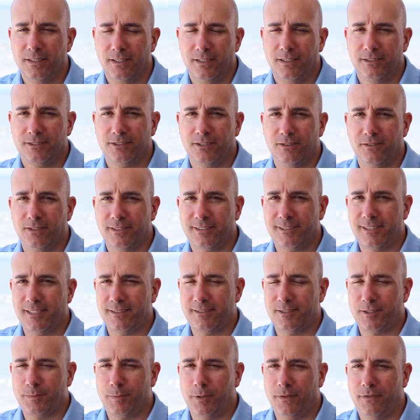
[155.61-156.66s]
So
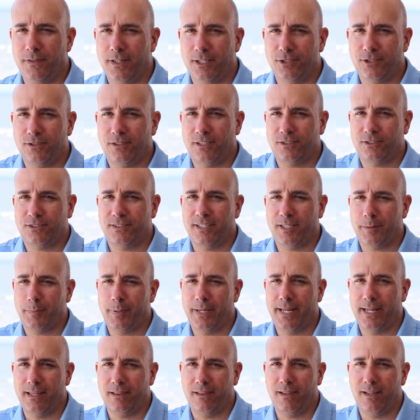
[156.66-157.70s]
Acessos Perfection electrostatic
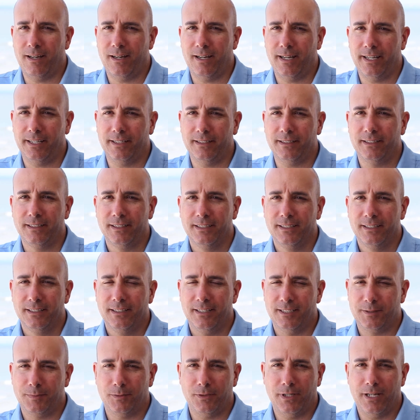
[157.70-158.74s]
paint line
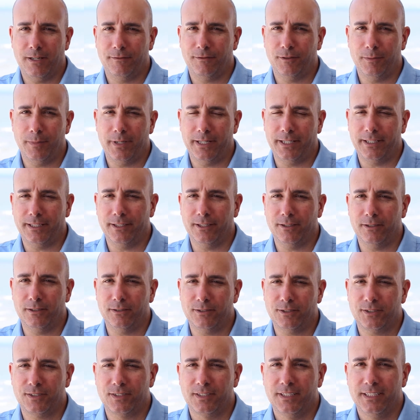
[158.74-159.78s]
has been around for many
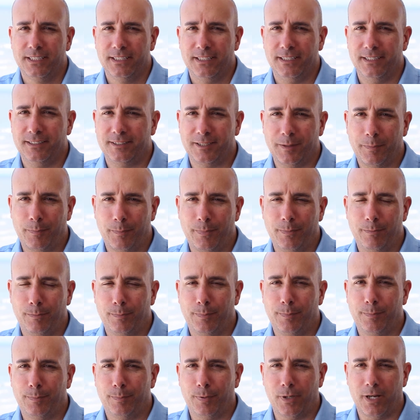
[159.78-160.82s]
years, and it's a
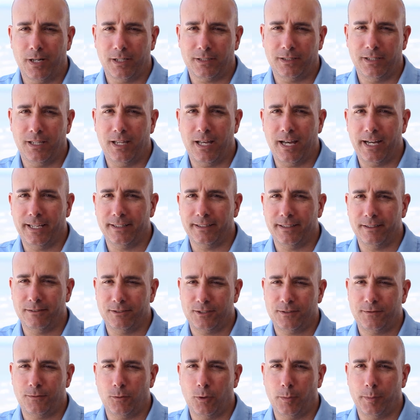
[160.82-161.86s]
product line that
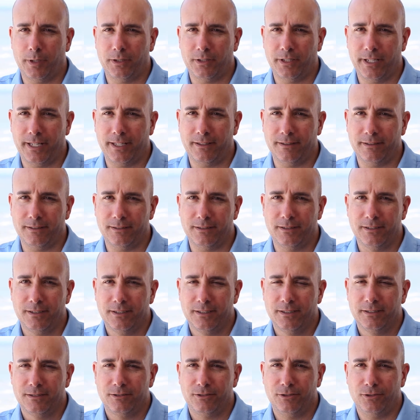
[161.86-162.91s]
is formulated
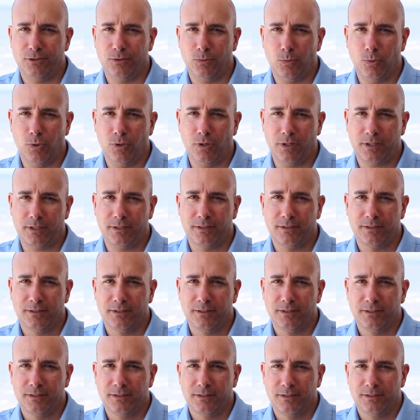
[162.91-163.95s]
to work
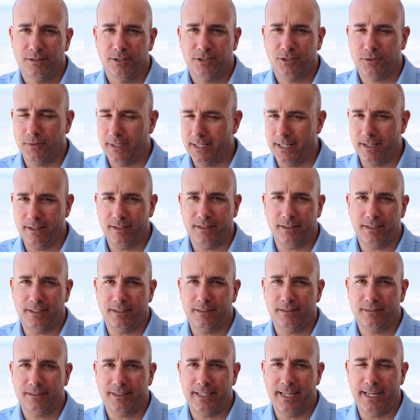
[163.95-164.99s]
straight out of the
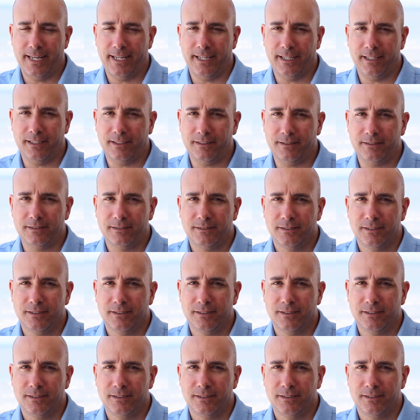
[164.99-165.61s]
can